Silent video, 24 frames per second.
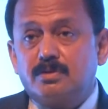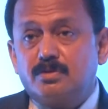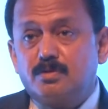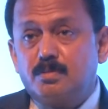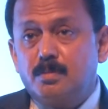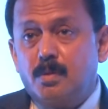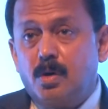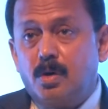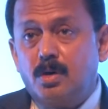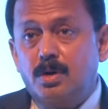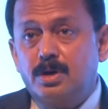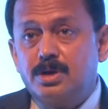
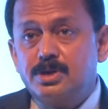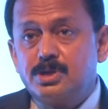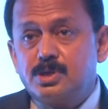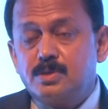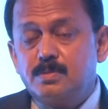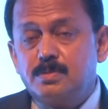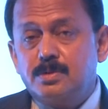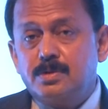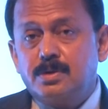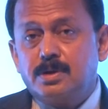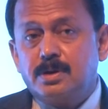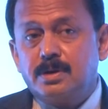small
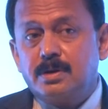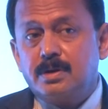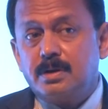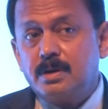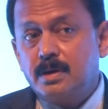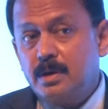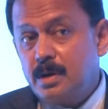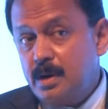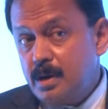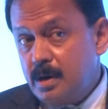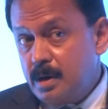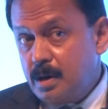distributed
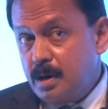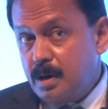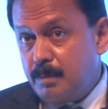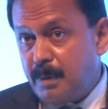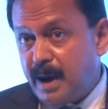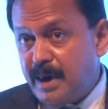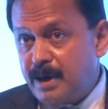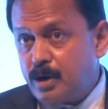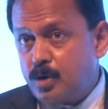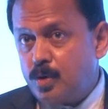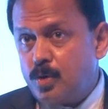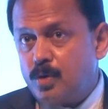uh,
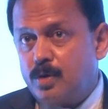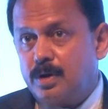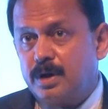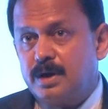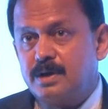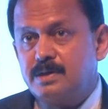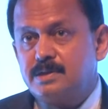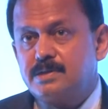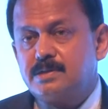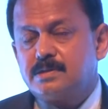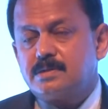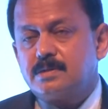
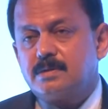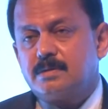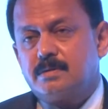microgrids